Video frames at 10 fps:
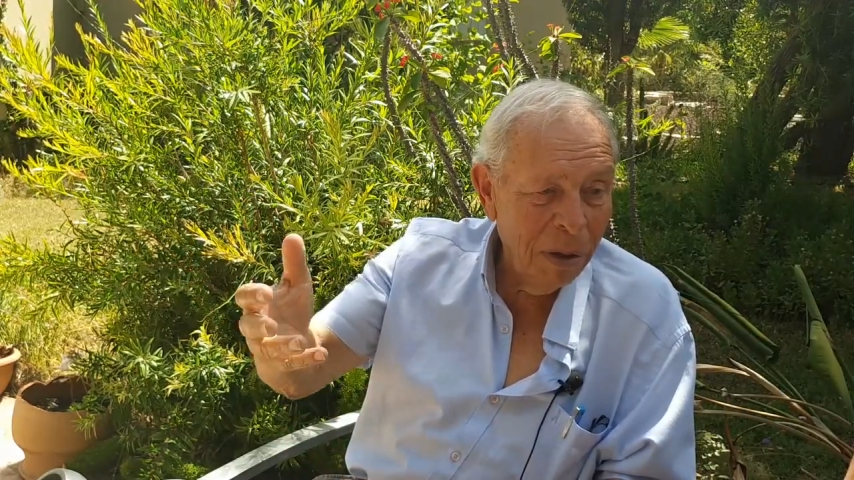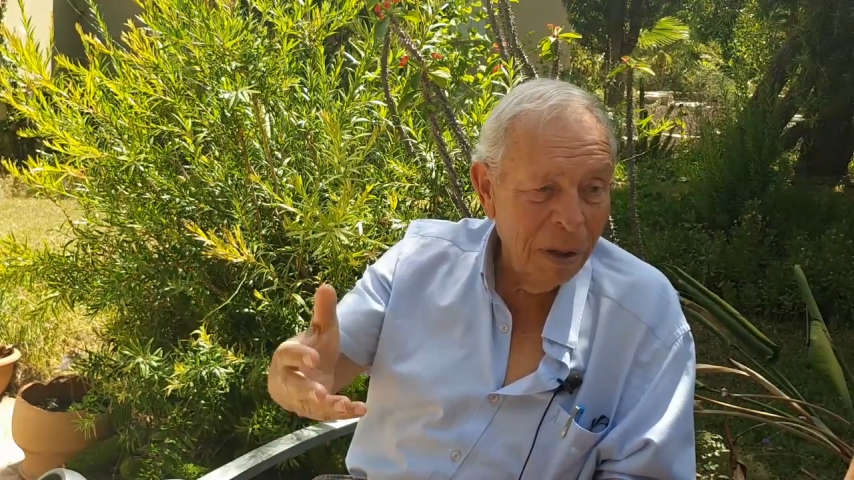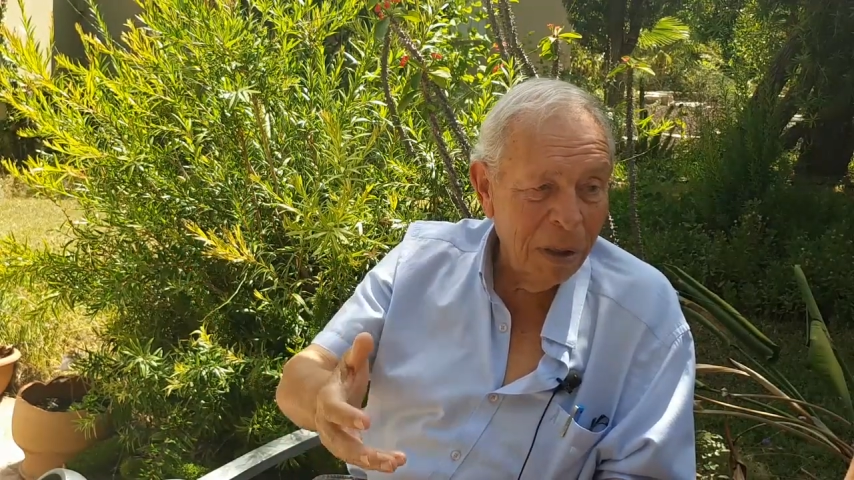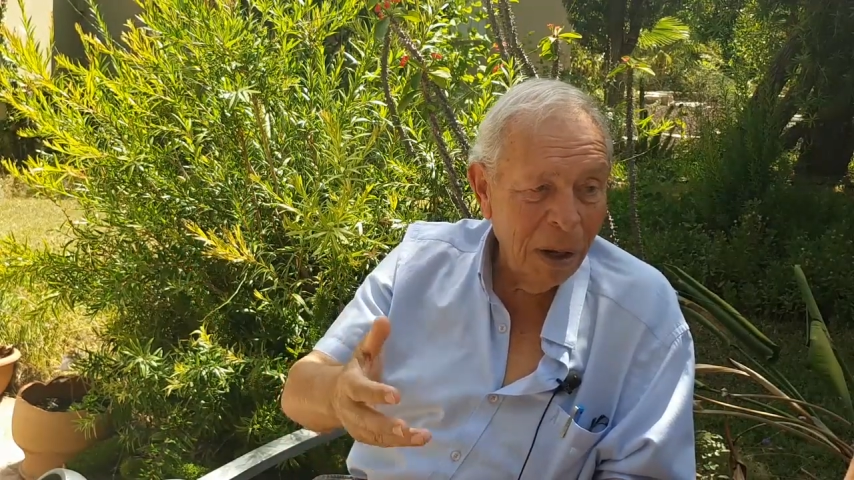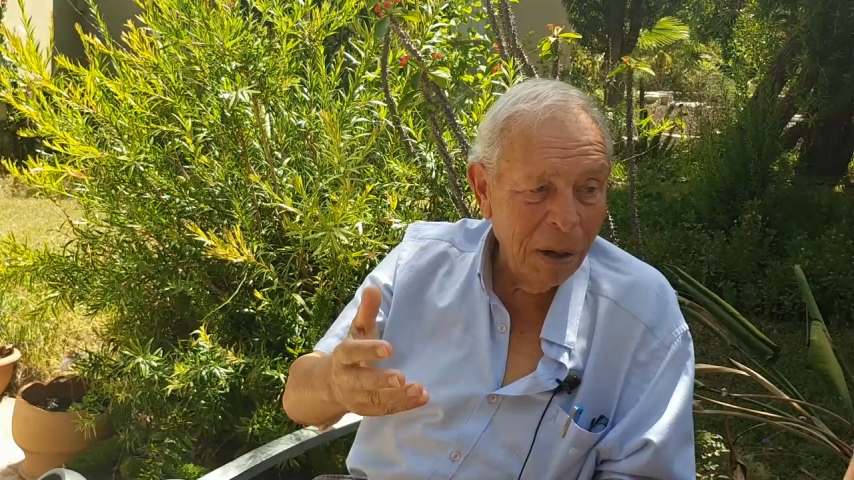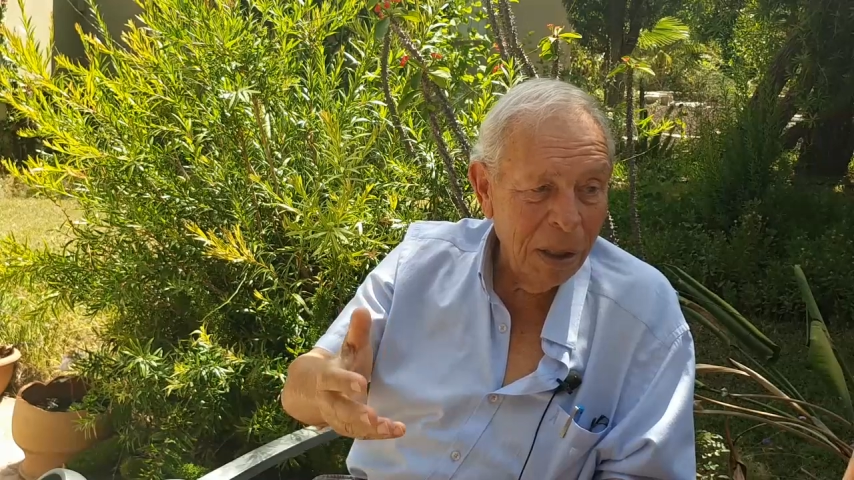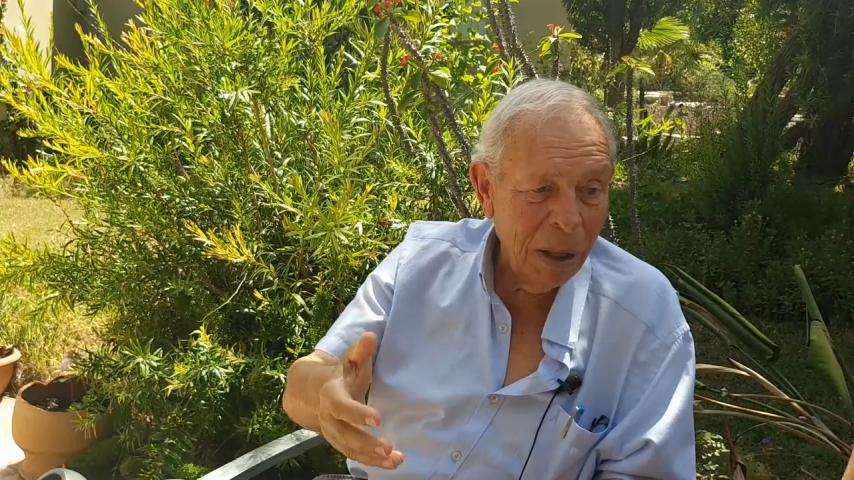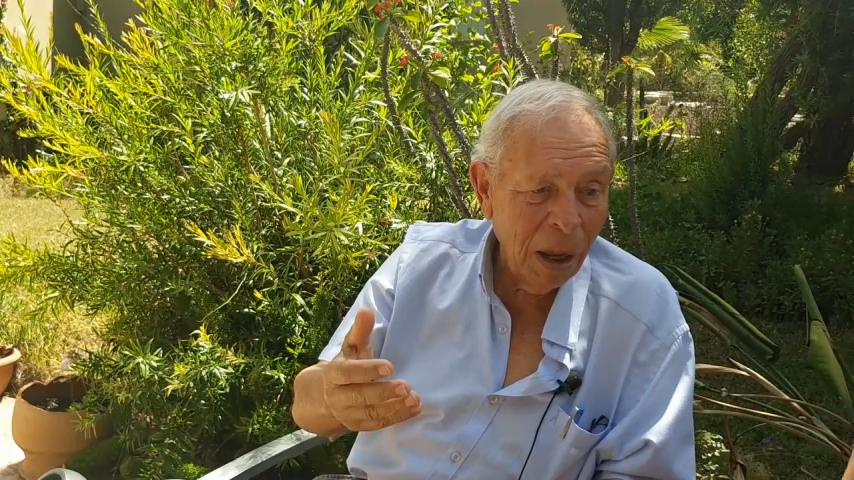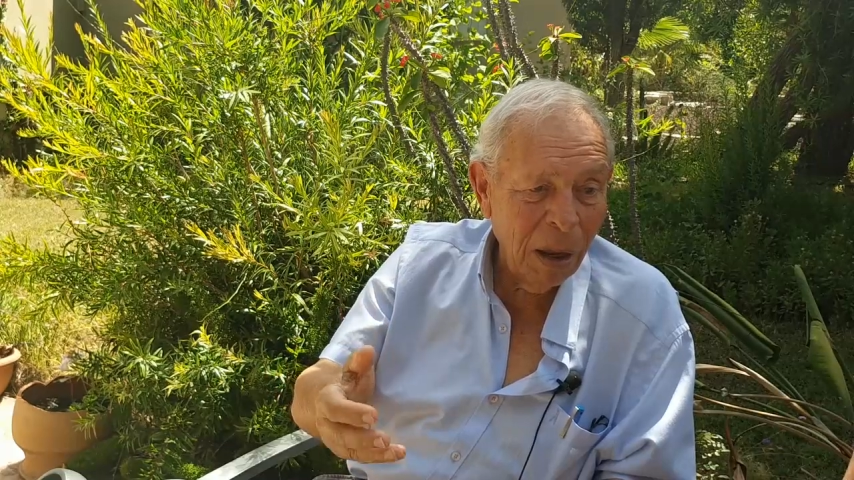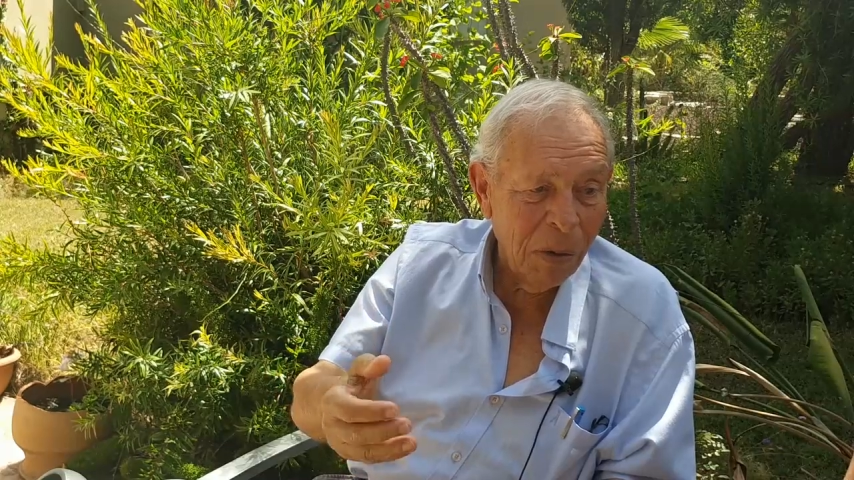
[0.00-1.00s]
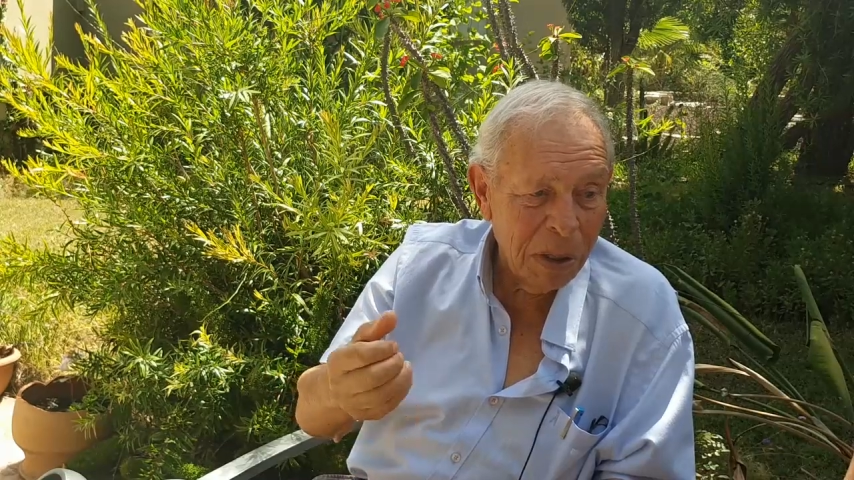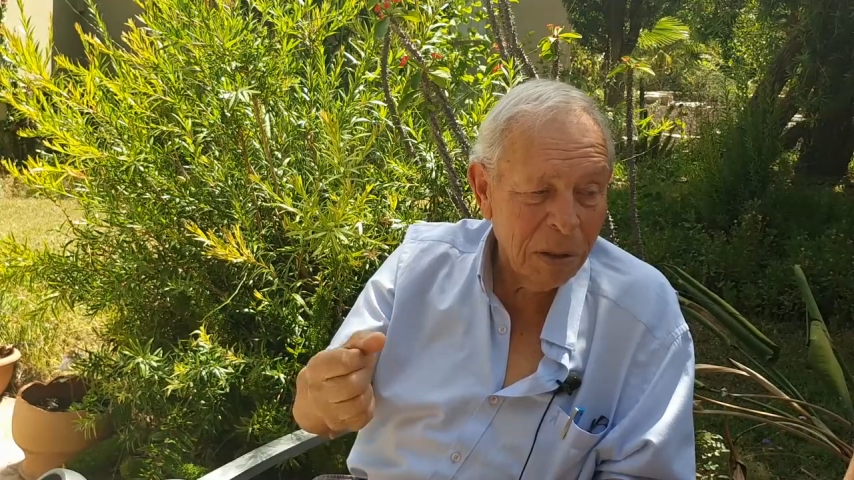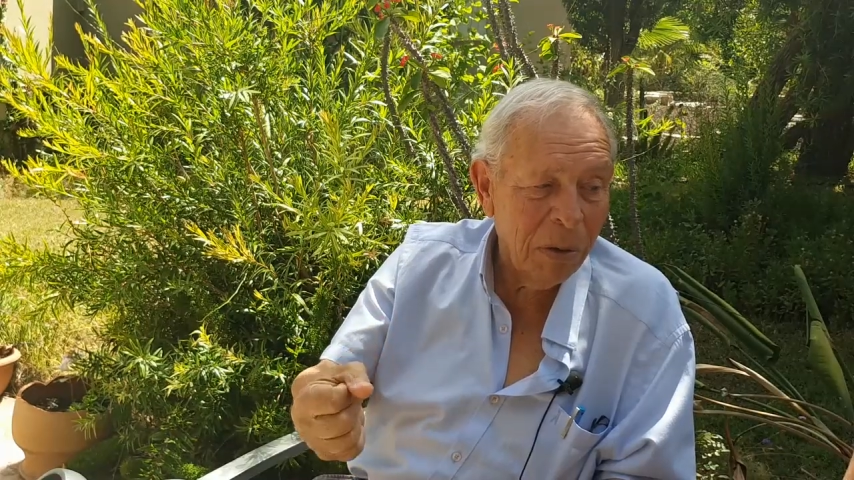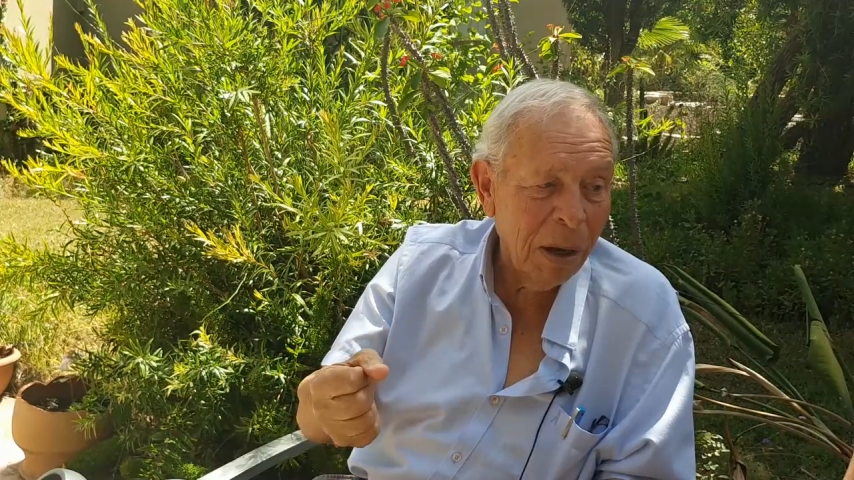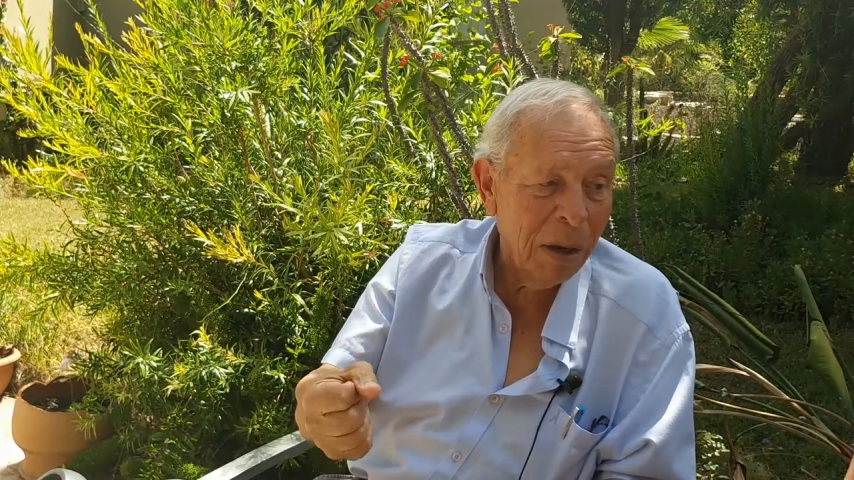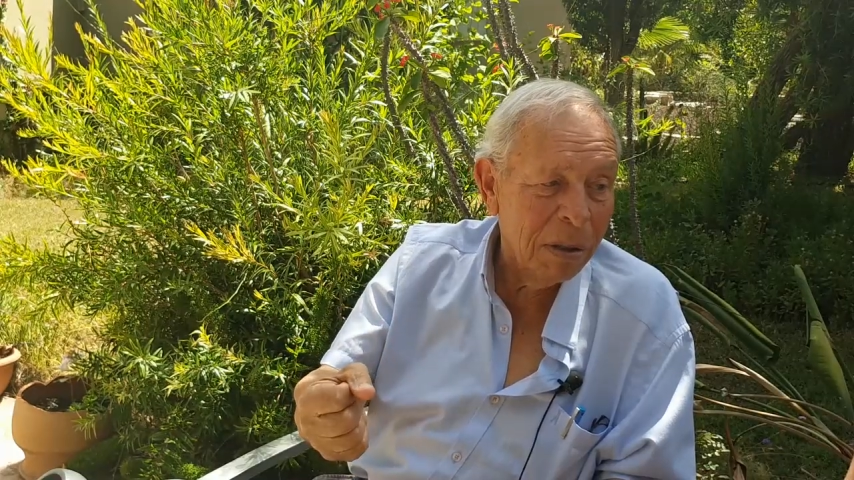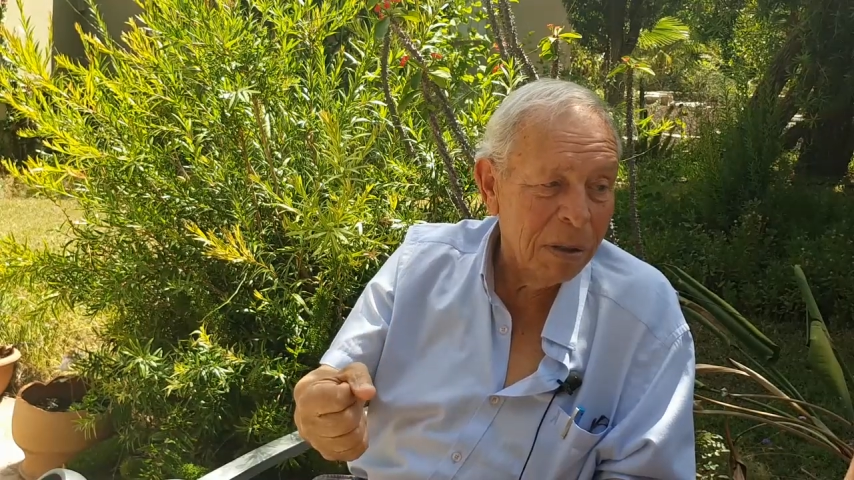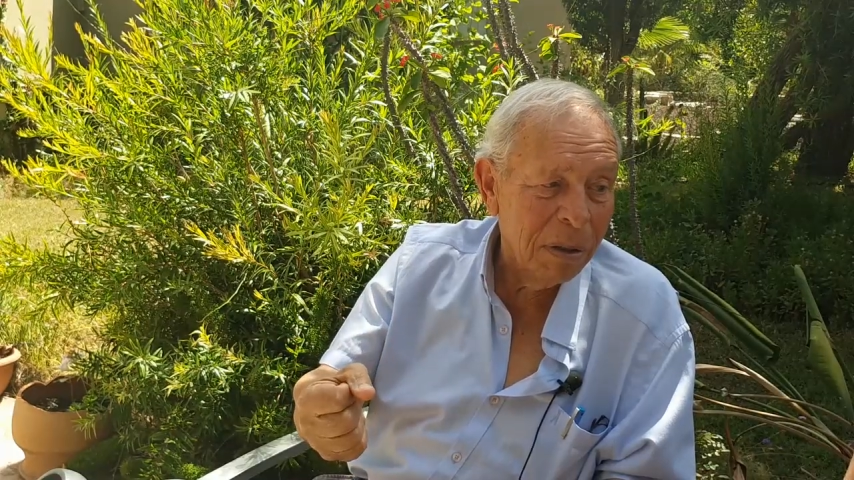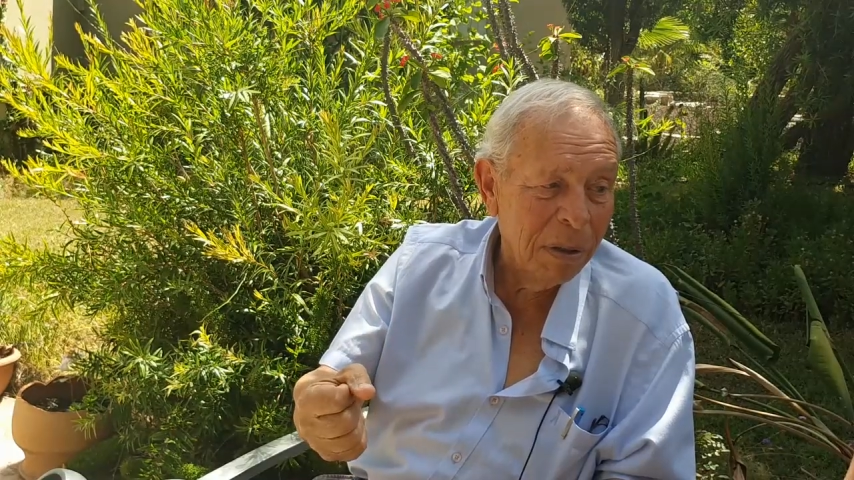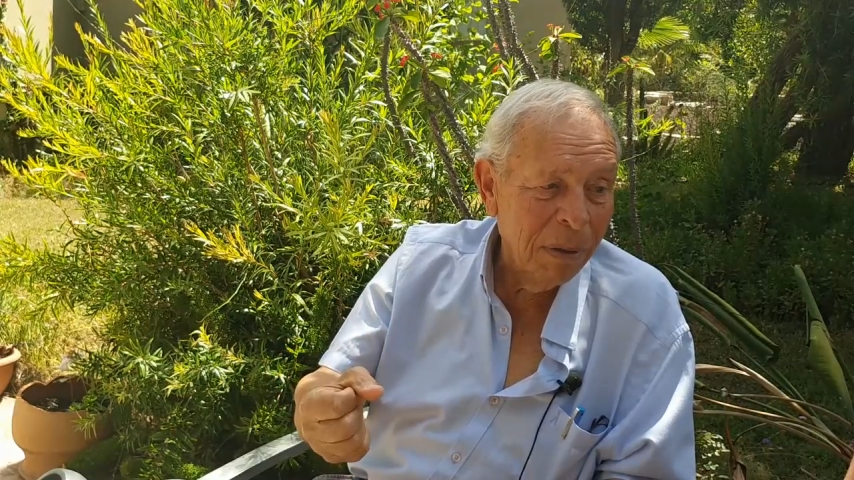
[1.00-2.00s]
And there in Dachau it struck us.